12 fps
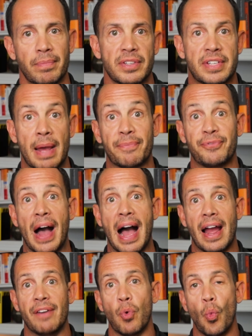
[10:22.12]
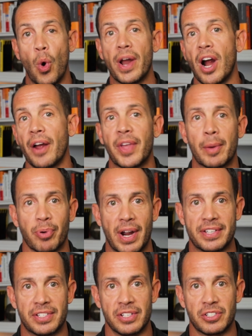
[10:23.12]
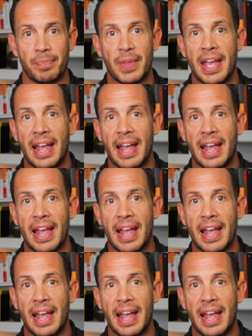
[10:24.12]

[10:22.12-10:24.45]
Step 5, what are their prices?